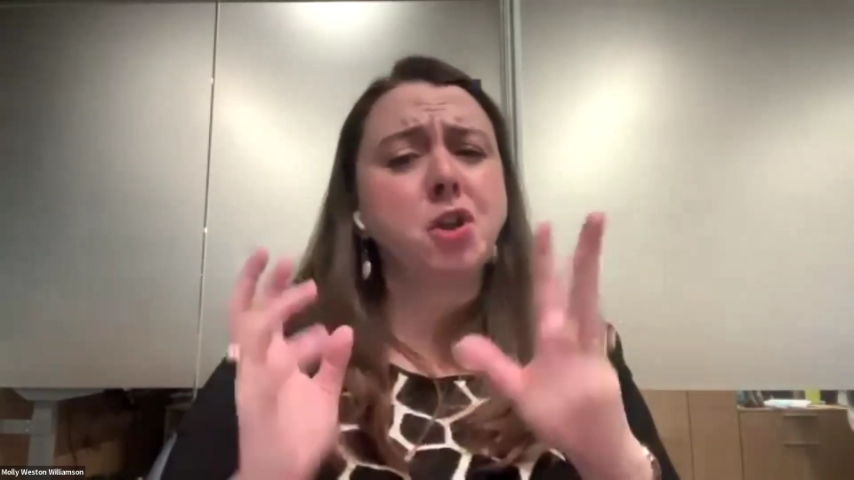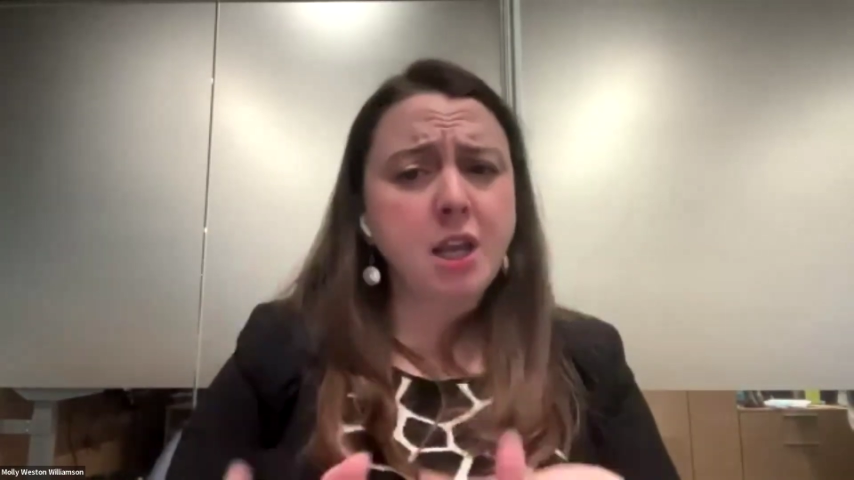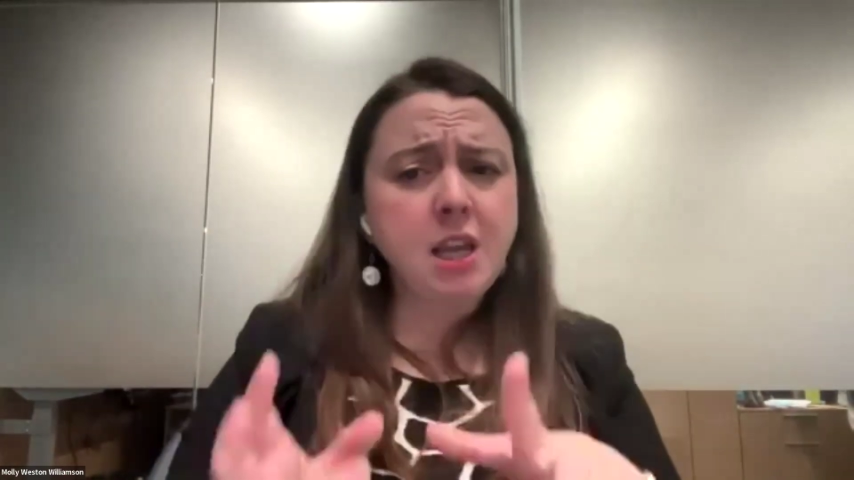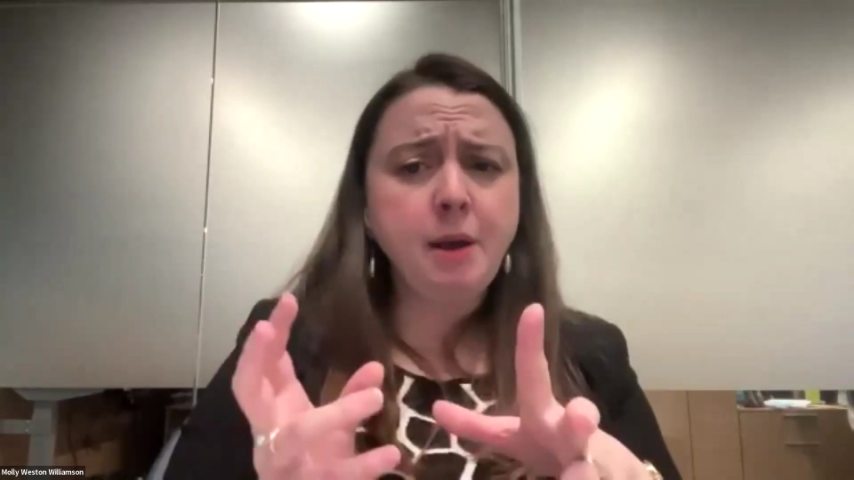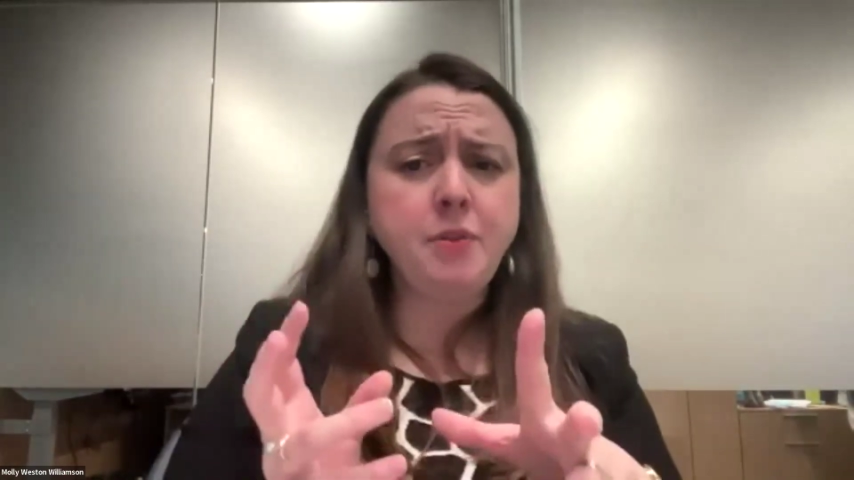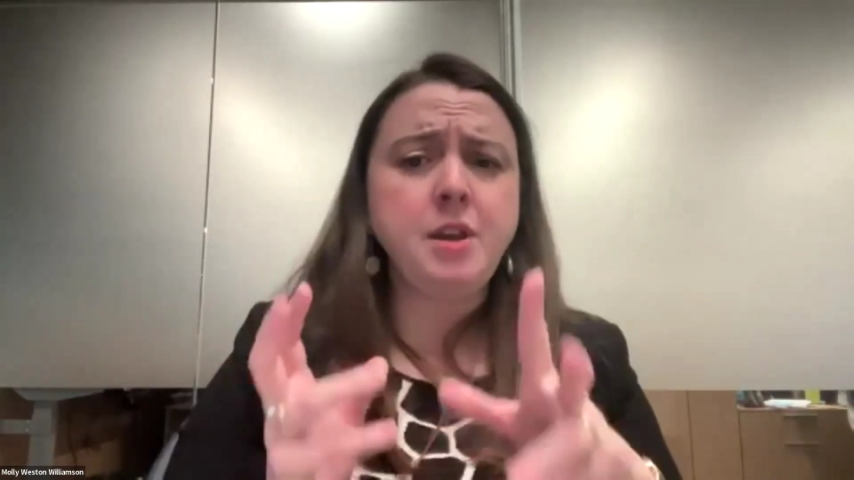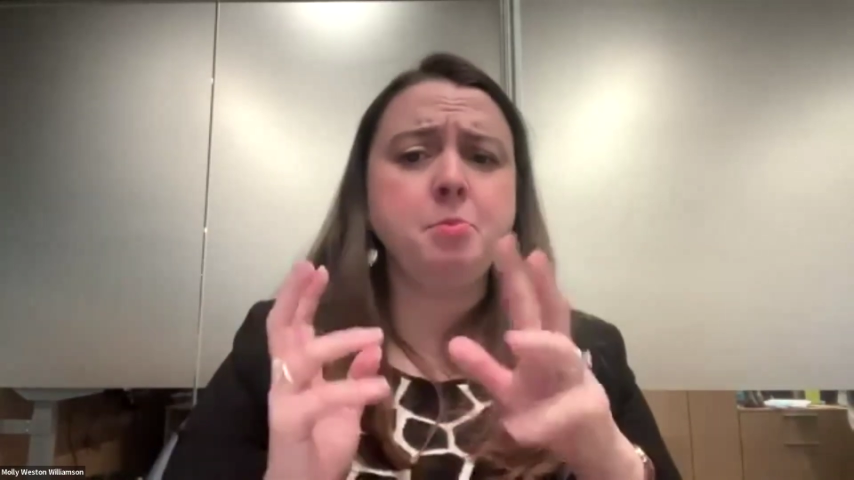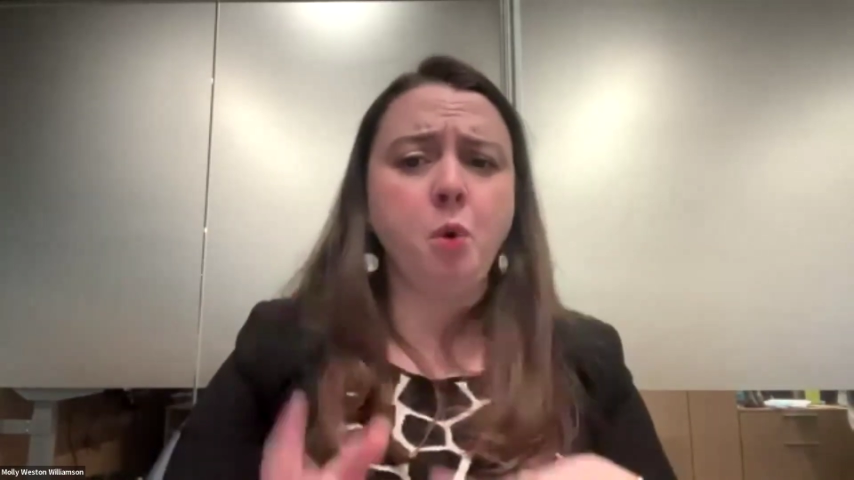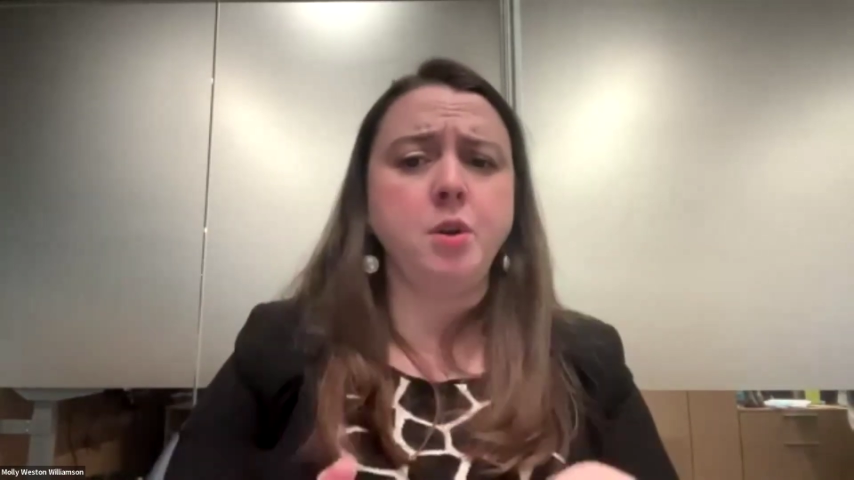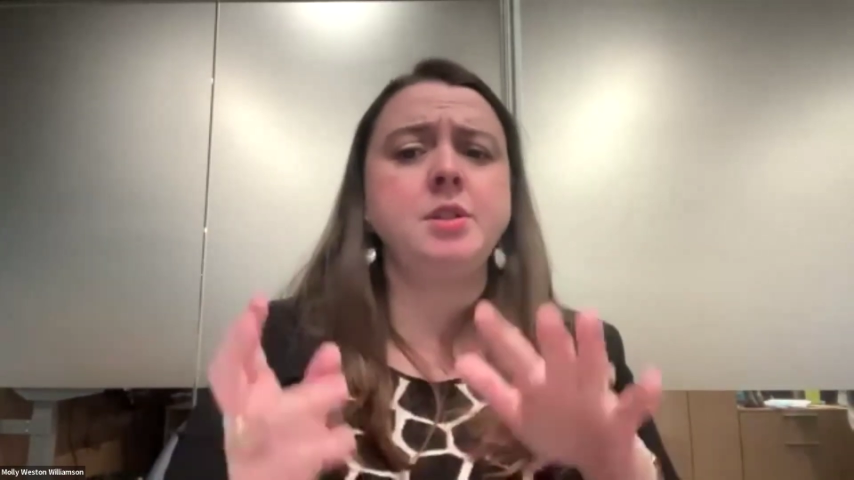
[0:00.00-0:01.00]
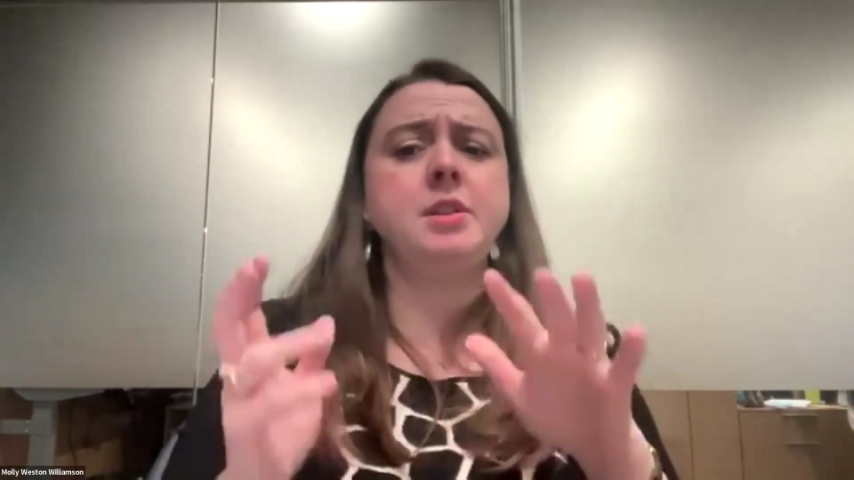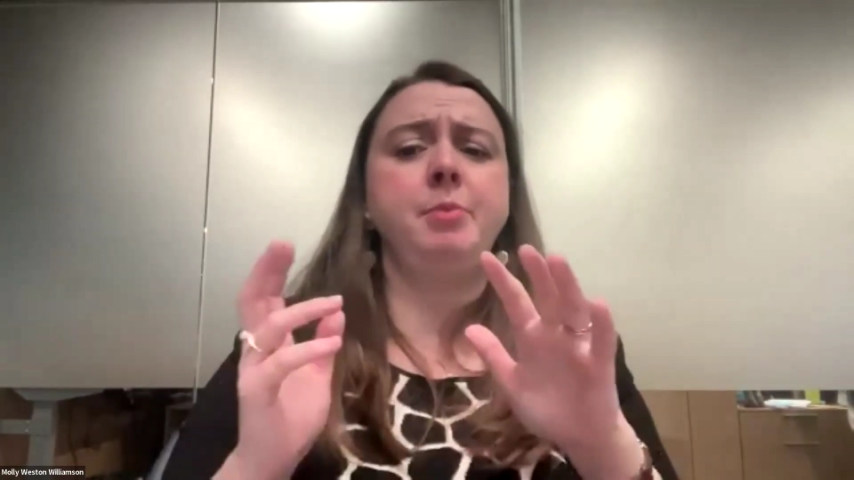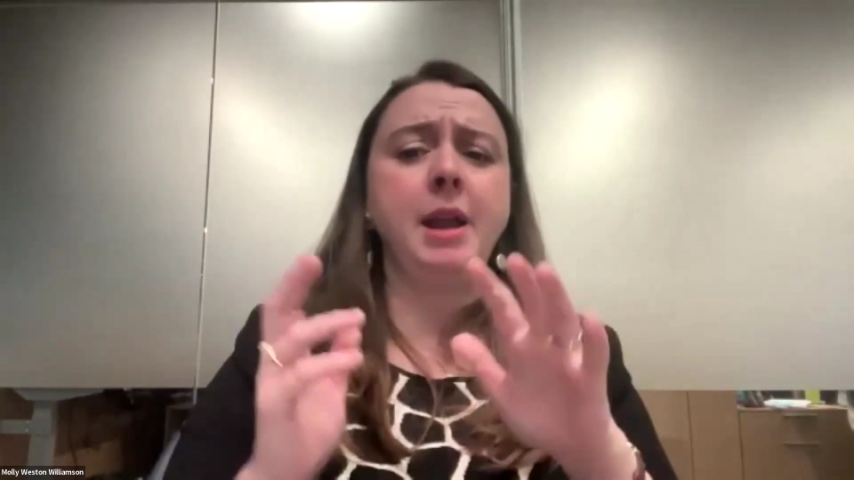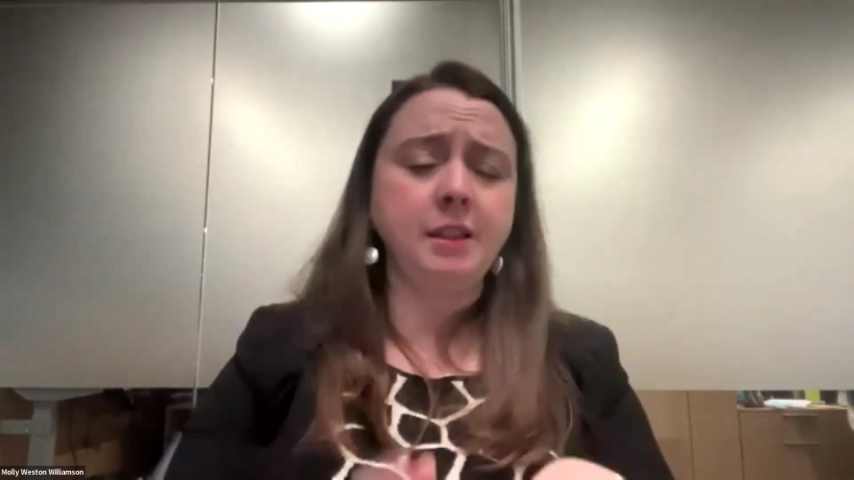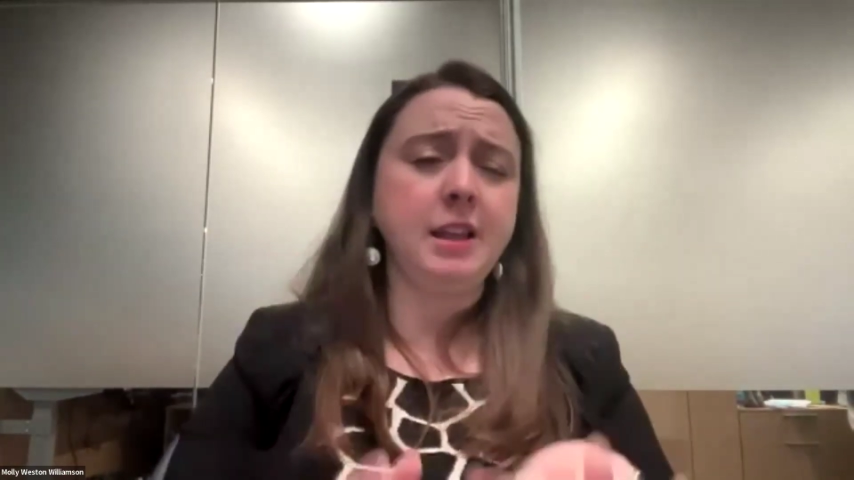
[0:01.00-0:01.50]
is talking about the importance
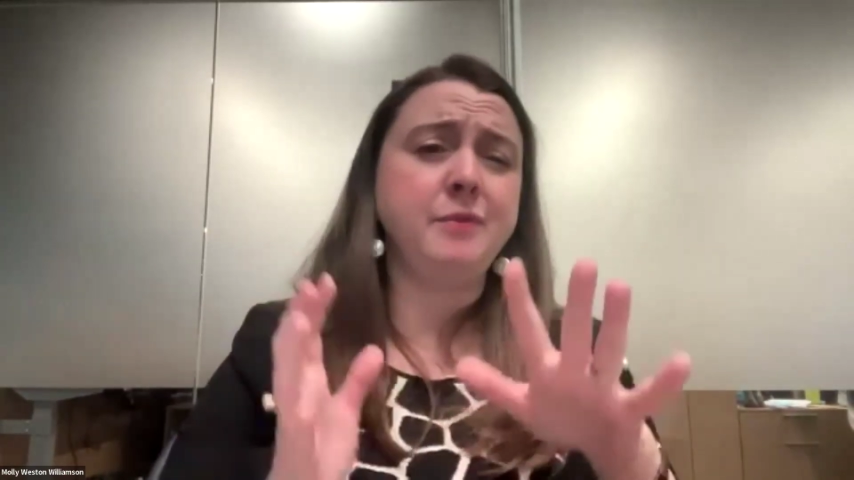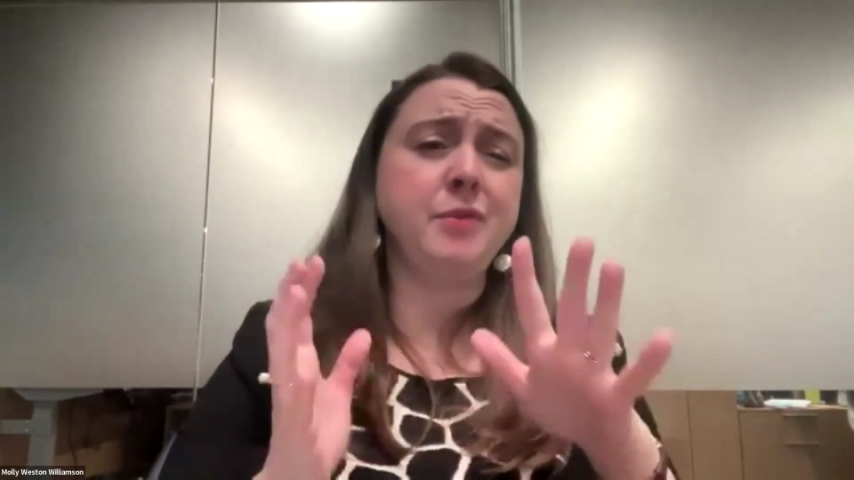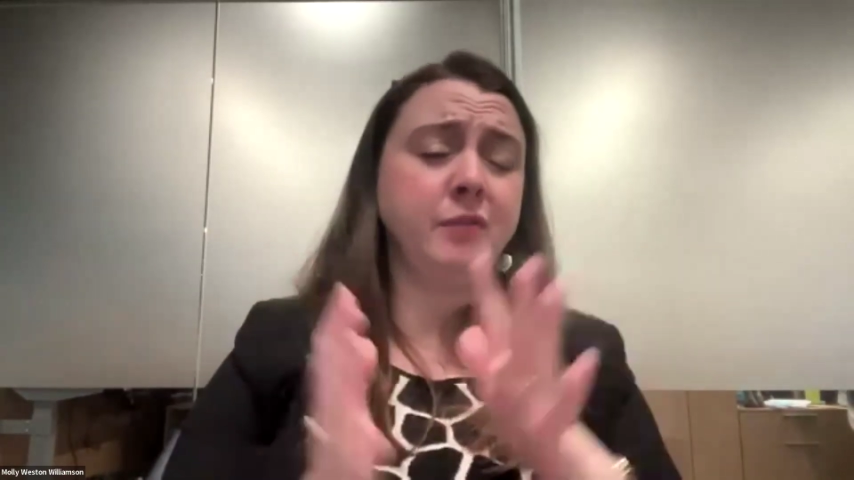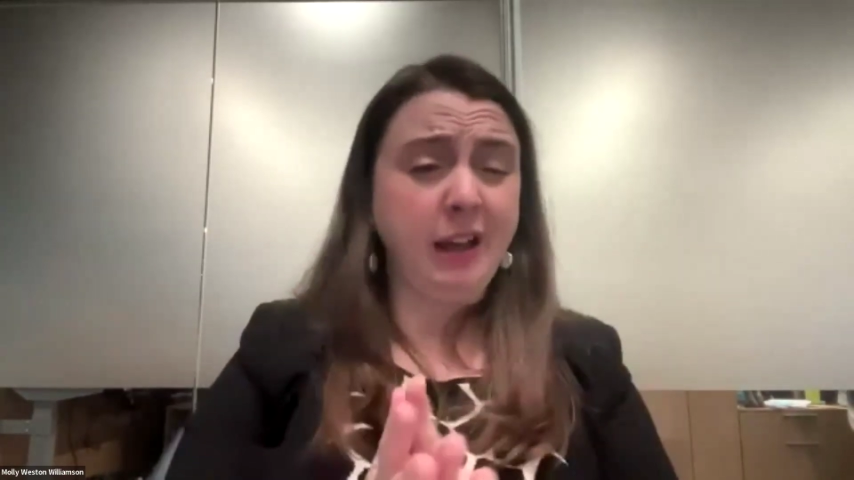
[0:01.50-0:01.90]
of paid leave